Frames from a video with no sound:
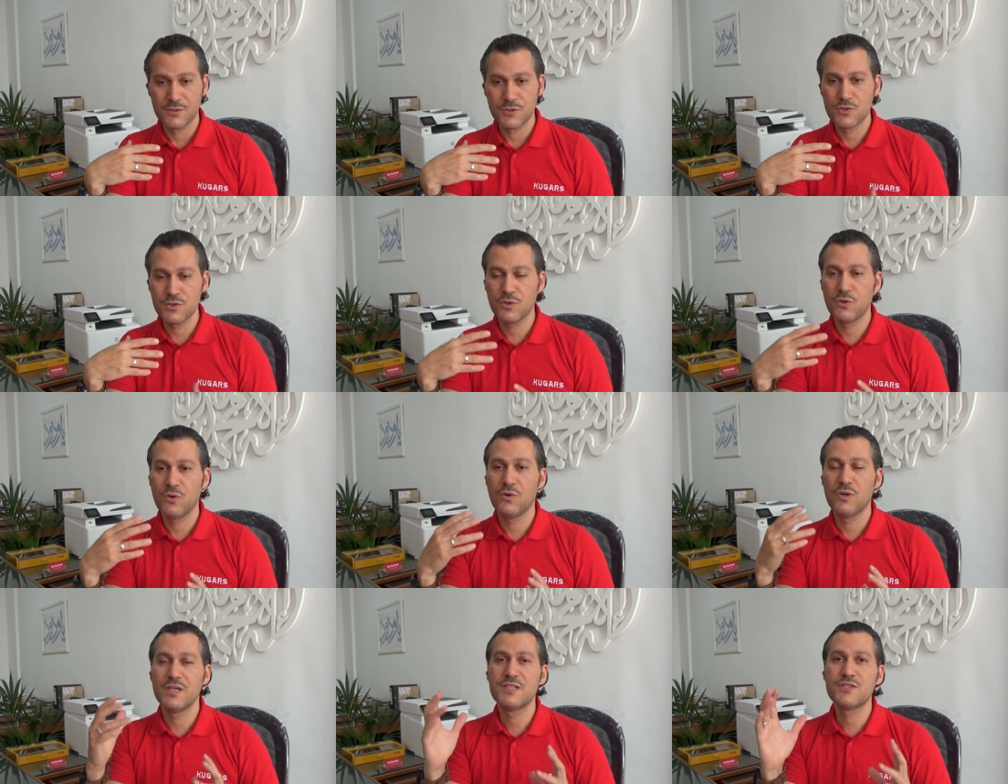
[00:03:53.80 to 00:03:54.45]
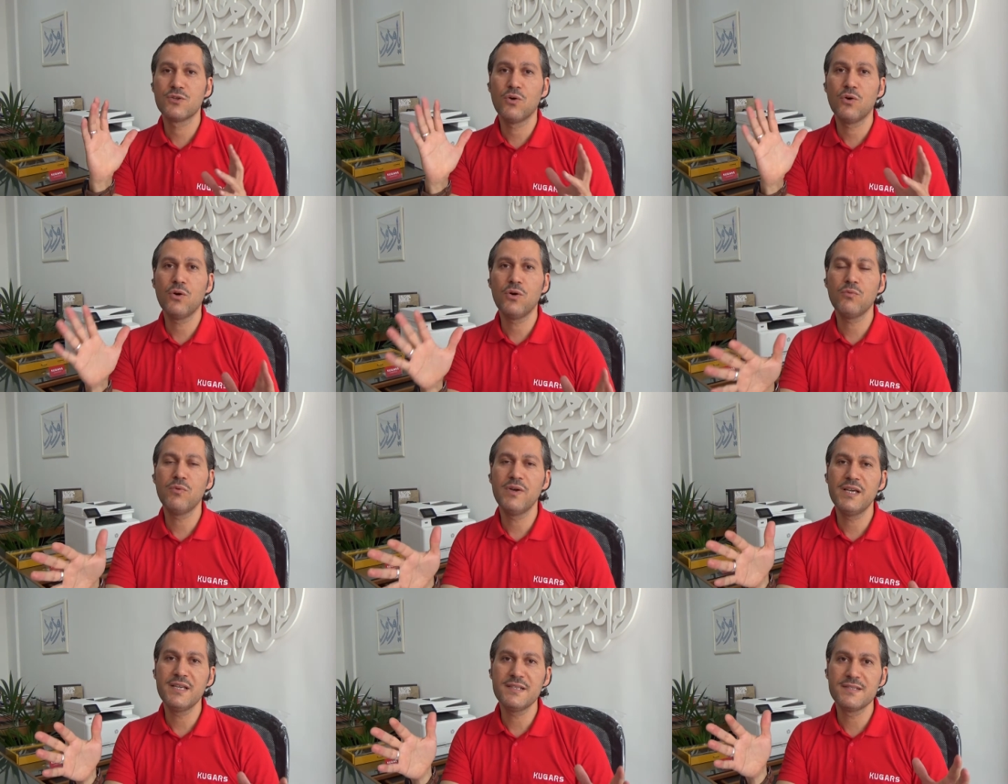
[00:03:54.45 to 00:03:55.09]
So it's
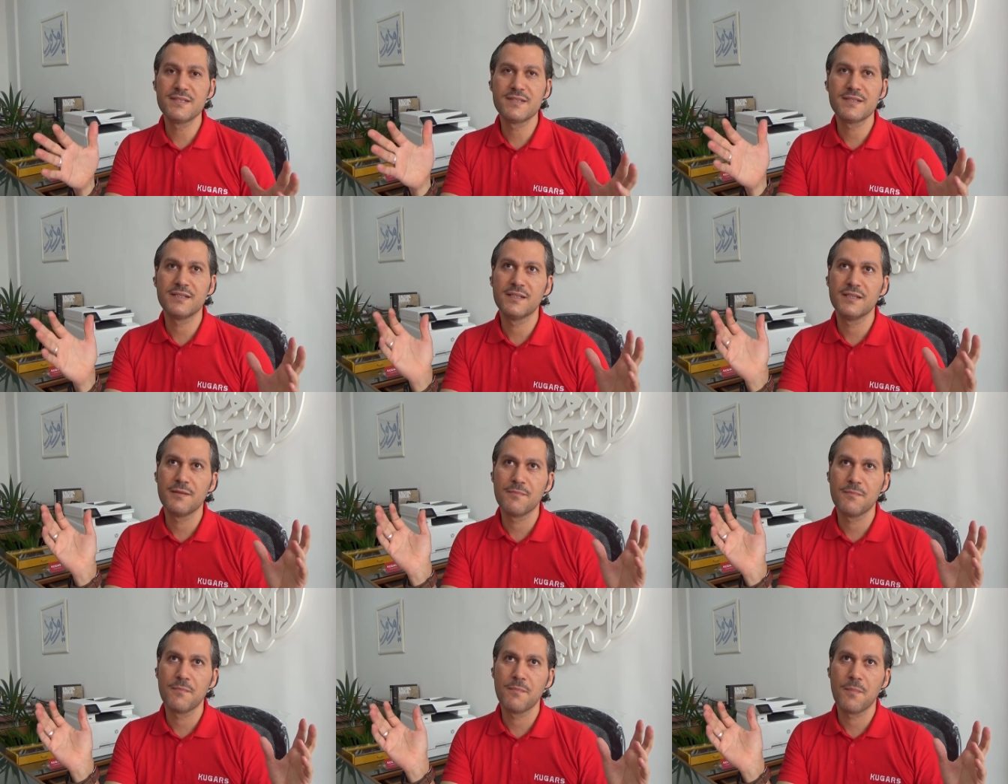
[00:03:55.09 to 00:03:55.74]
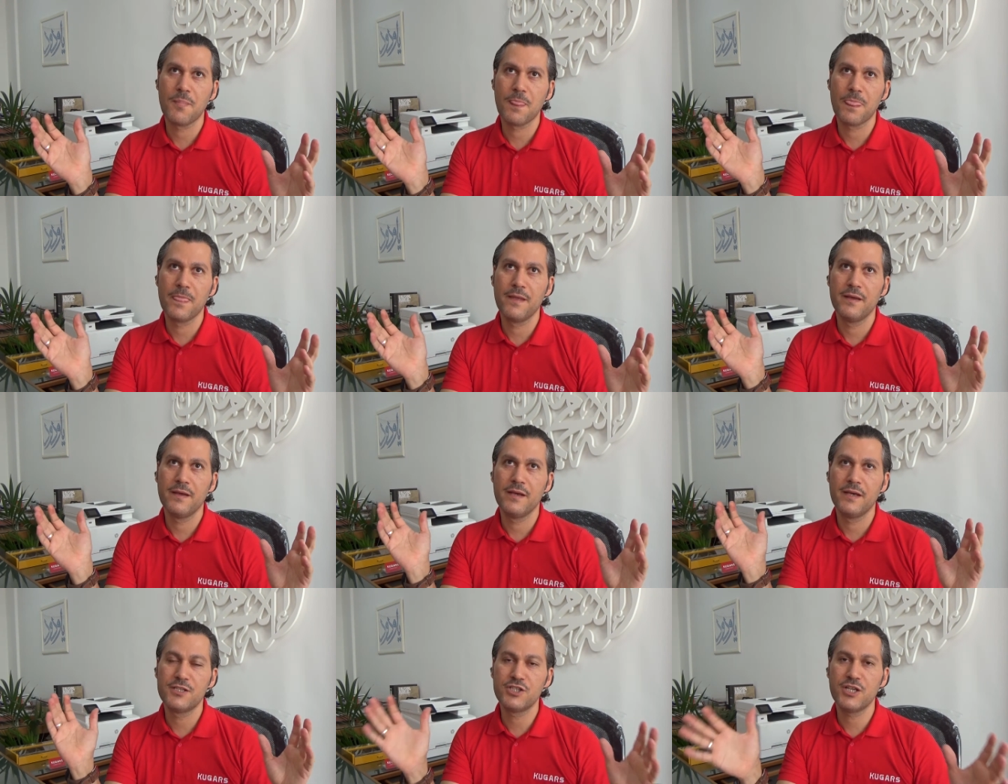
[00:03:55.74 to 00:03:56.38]
always
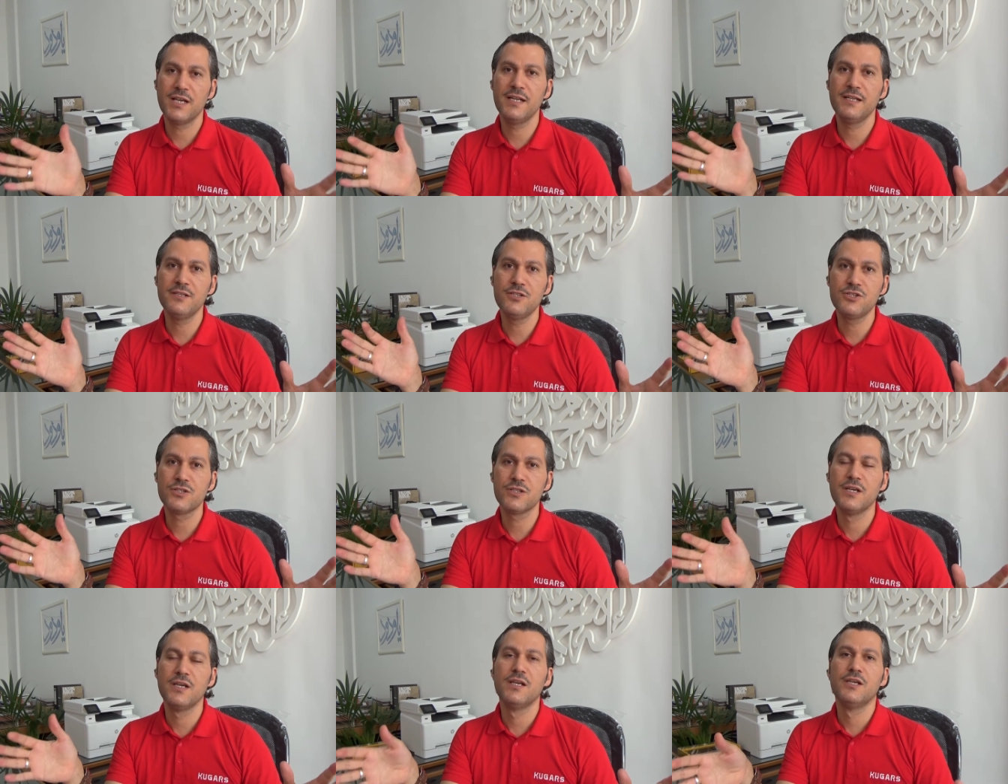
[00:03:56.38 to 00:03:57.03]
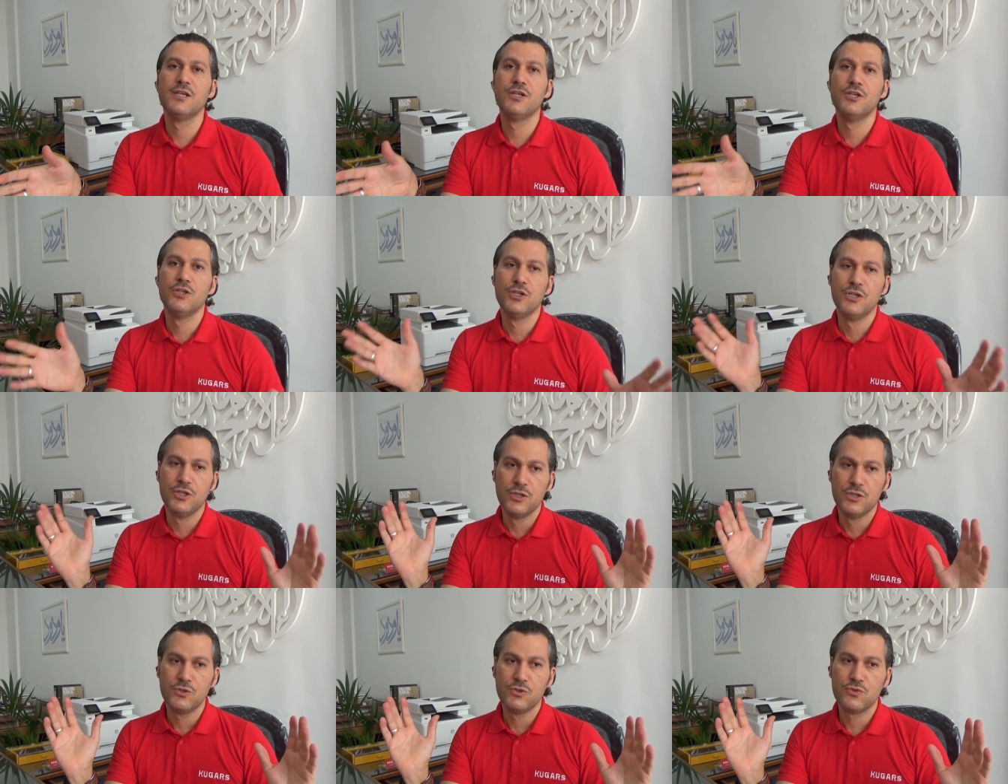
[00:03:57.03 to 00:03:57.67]
a challenge
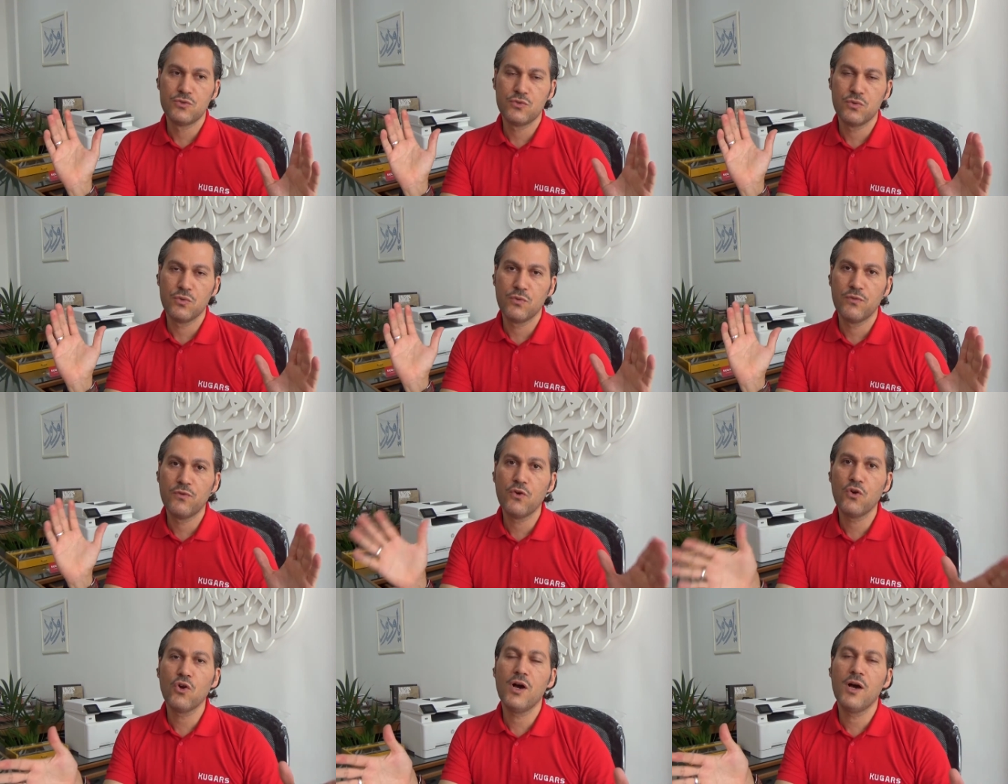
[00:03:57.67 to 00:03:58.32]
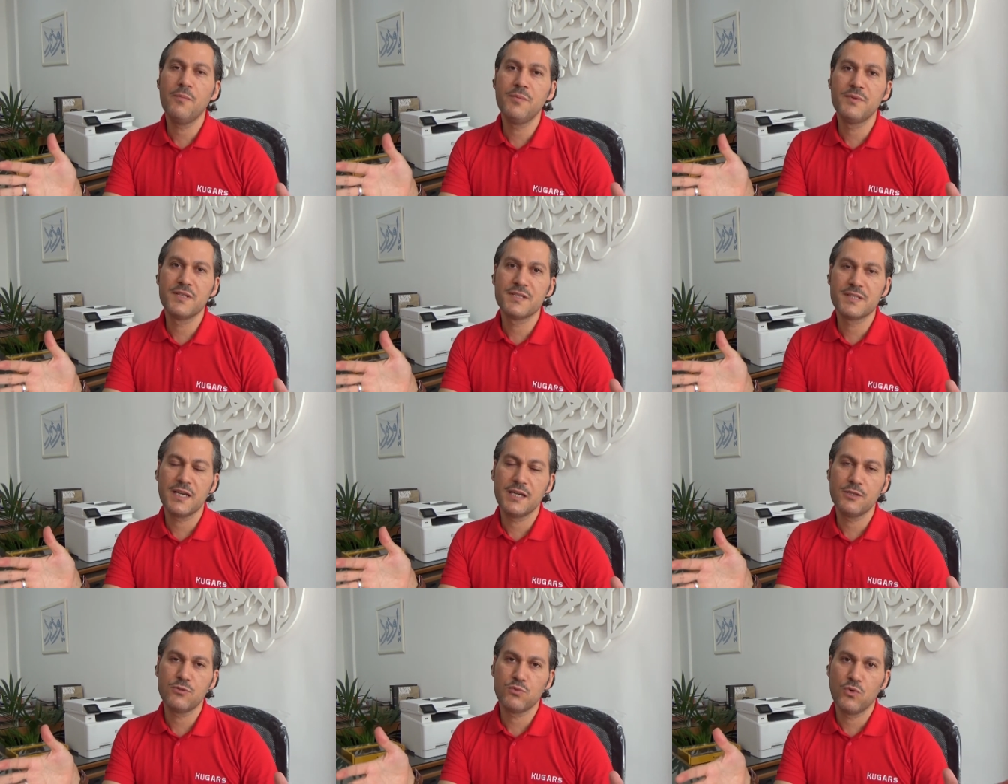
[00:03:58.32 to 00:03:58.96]
to follow up the
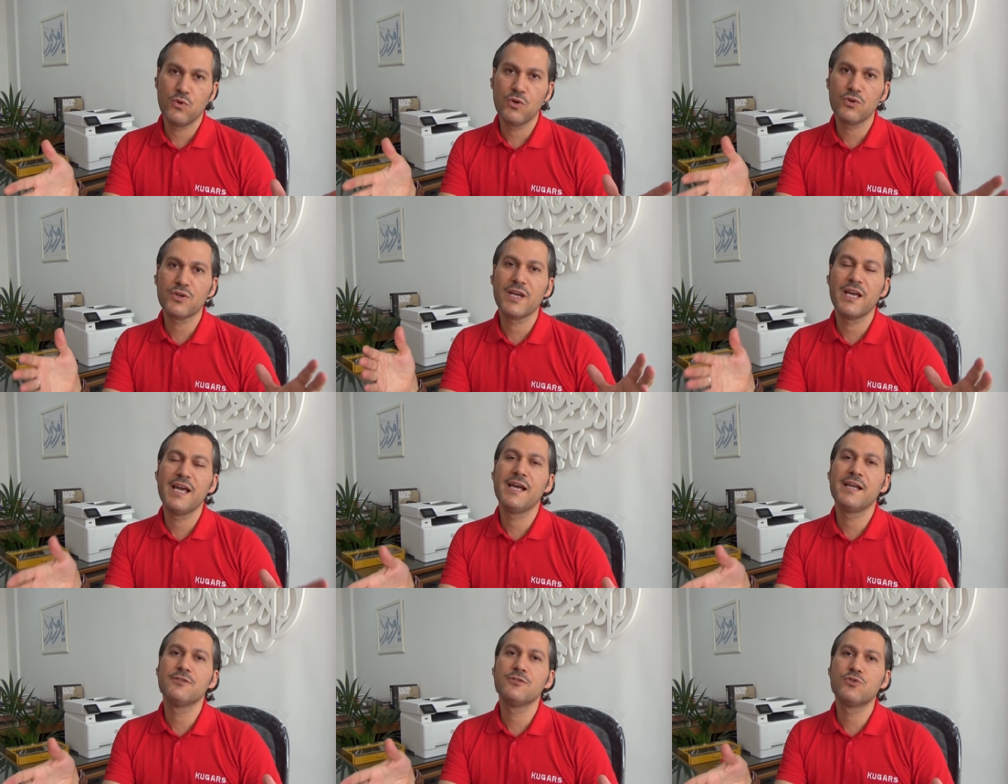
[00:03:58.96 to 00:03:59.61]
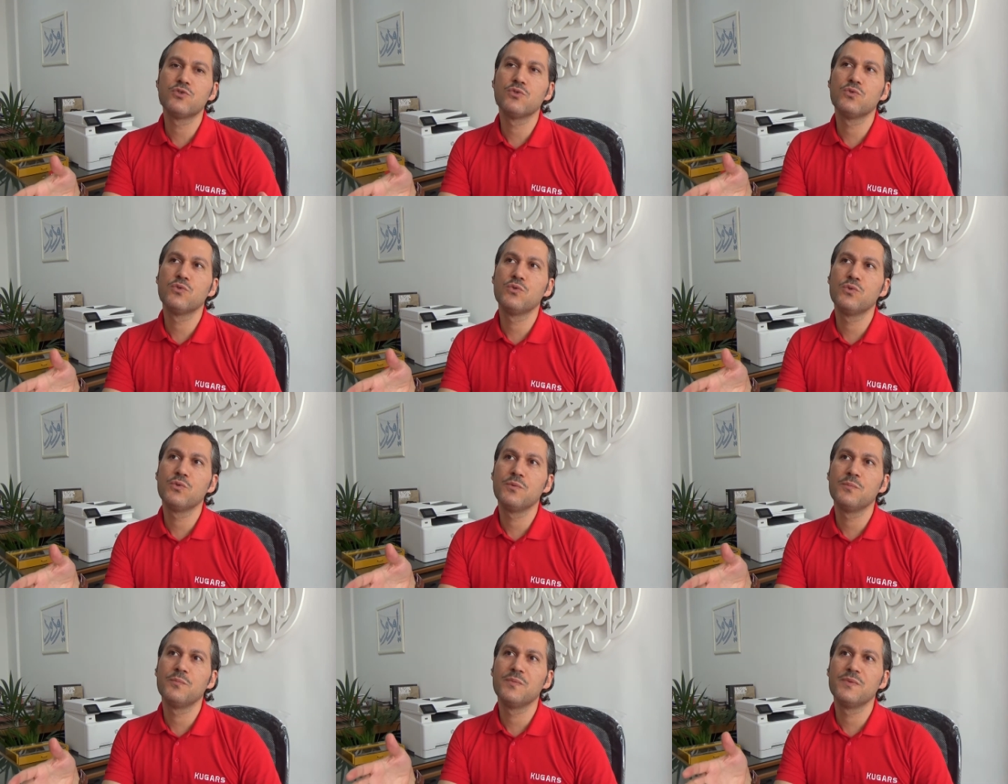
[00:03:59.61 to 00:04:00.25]
site work and to